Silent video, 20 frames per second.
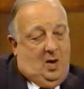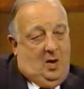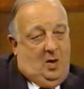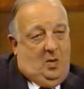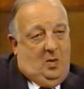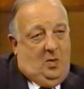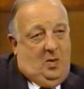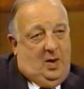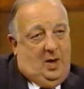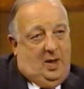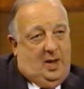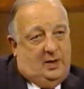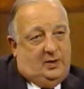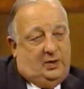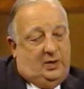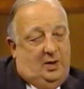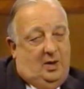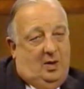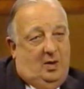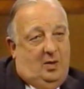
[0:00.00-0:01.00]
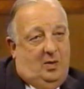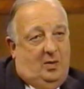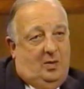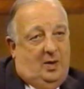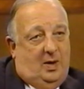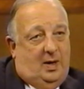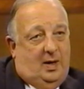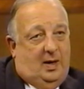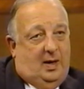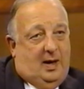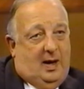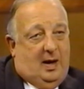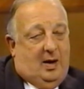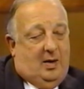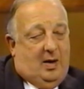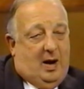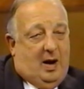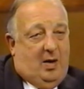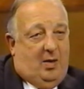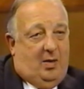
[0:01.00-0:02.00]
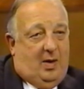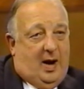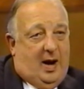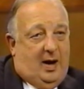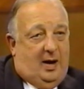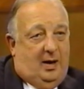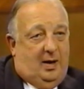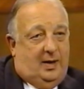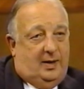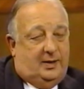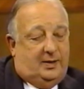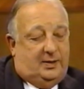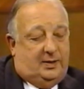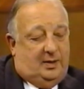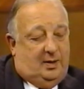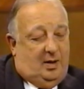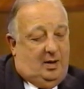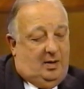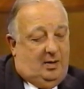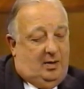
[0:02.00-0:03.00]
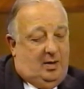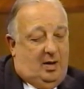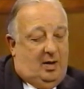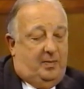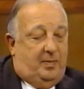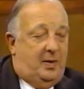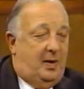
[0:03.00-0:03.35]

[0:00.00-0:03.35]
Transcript: Well, as you know, our analysts are